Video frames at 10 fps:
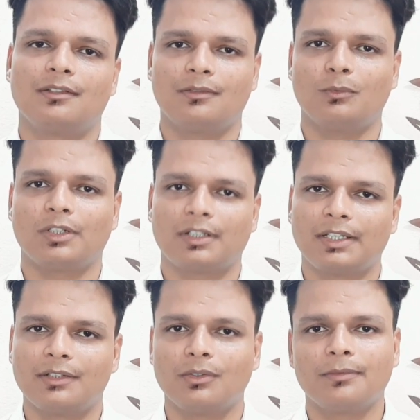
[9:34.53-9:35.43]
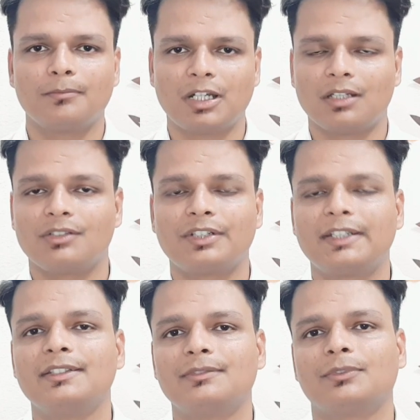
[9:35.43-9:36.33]
what kind of branch it
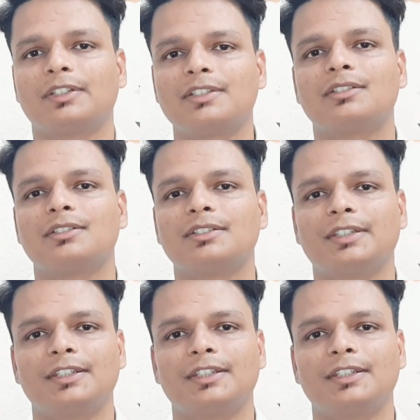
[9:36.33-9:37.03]
is. For instance,